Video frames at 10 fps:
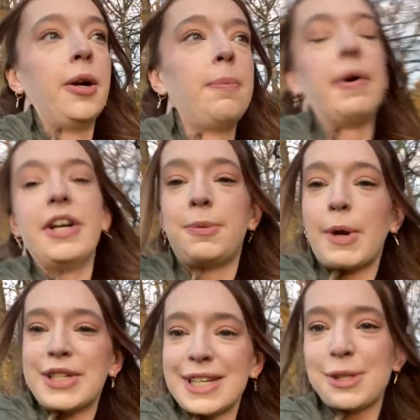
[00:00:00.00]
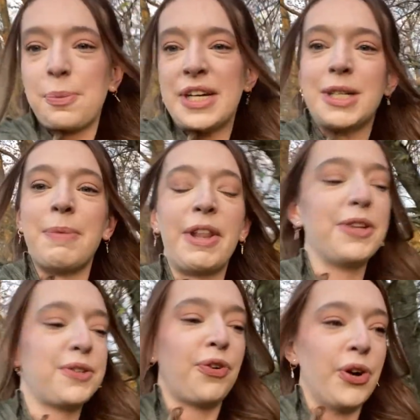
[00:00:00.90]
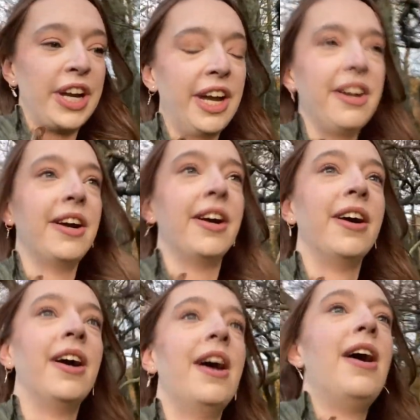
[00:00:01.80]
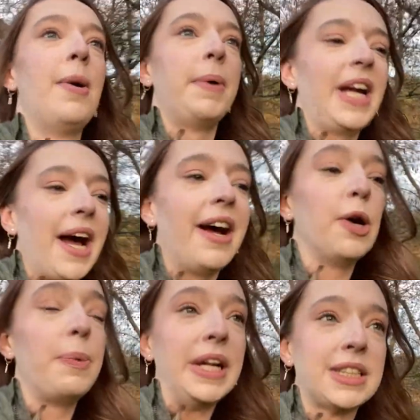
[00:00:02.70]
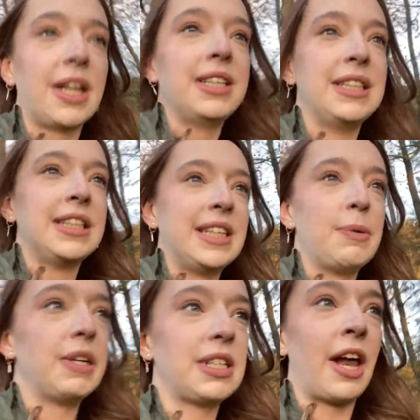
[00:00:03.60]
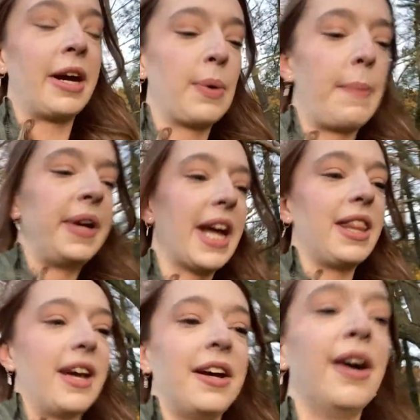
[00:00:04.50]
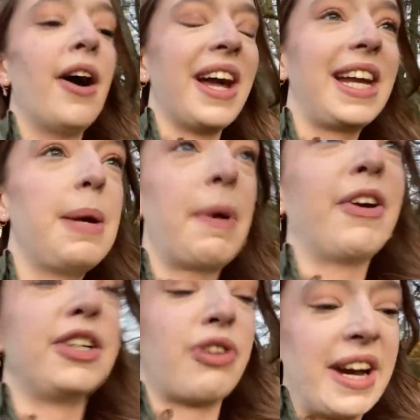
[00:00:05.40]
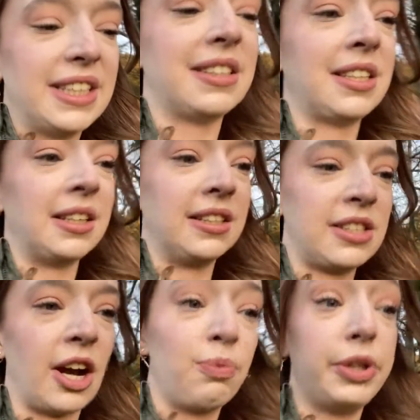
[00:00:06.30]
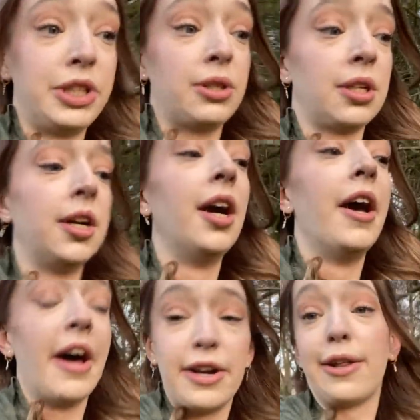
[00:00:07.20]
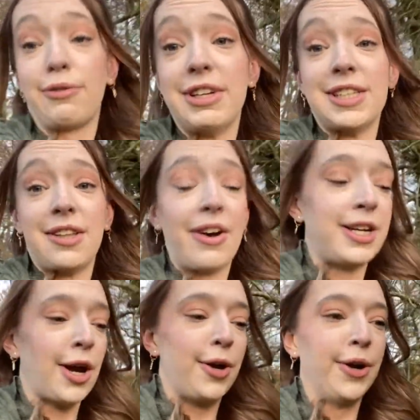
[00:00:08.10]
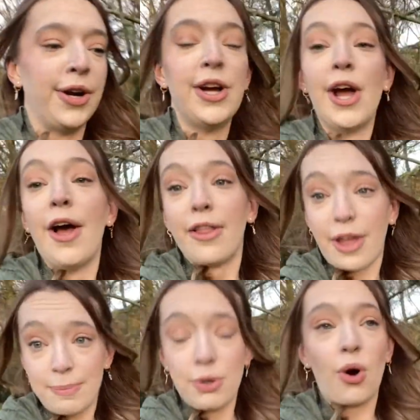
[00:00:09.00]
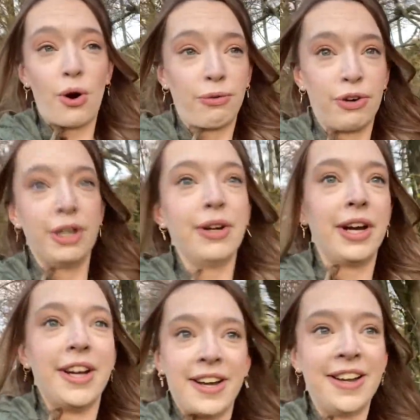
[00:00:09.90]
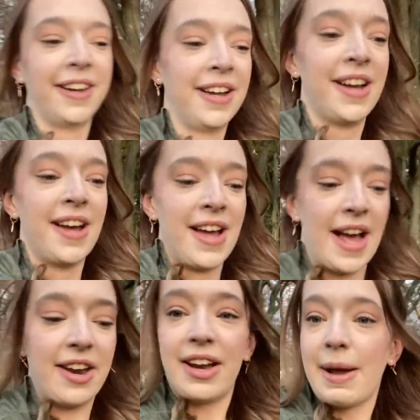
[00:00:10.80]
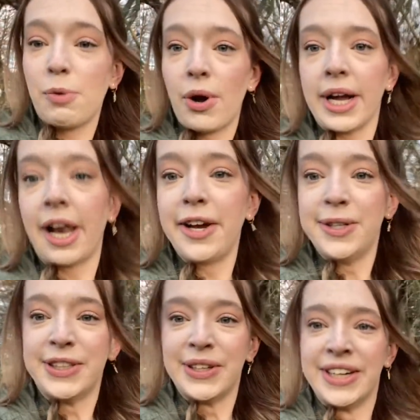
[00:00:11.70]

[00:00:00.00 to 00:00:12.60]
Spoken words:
But I suppose that's the winter months for you. But yeah, it'll be exciting to see what it's like when we get there. I keep hearing trains and stuff, which is another reason that I know that I'm not off route and I am quite close.